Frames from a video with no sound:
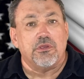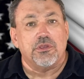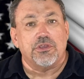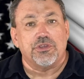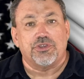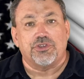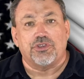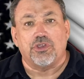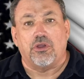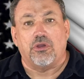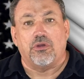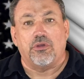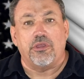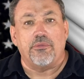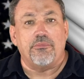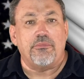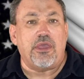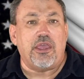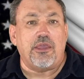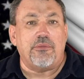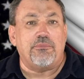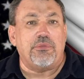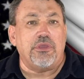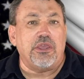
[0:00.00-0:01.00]
So it
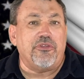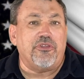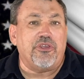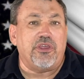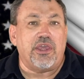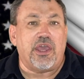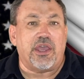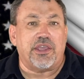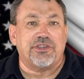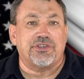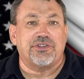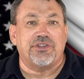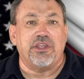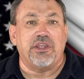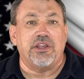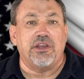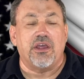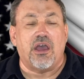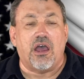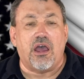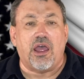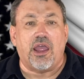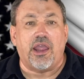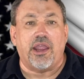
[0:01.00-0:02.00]
may be the
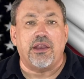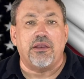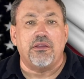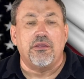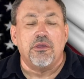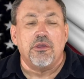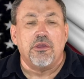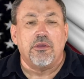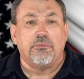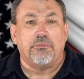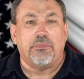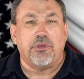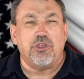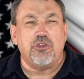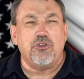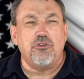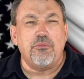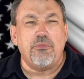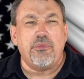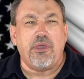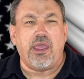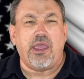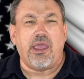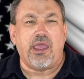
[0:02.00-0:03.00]
XD9, but you
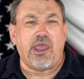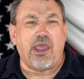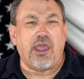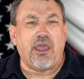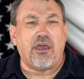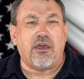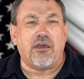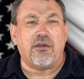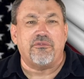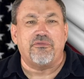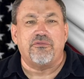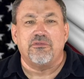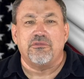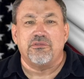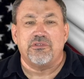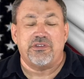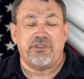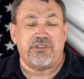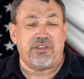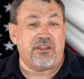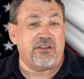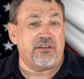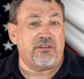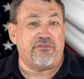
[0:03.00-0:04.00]
may have
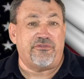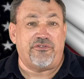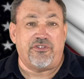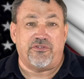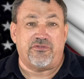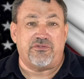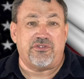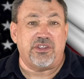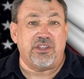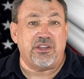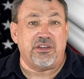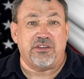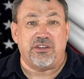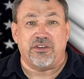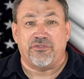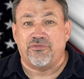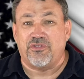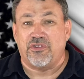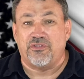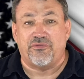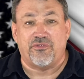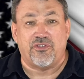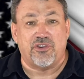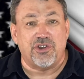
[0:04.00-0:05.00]
10 or 15
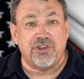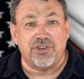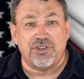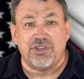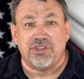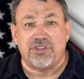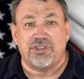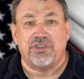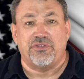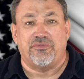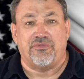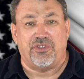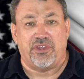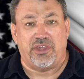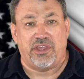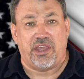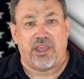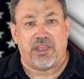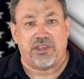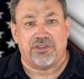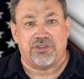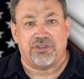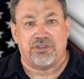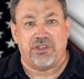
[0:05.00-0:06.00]
different versions of the
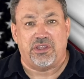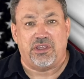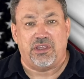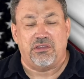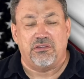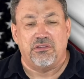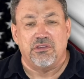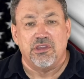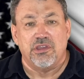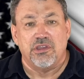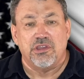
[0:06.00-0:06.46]
XD.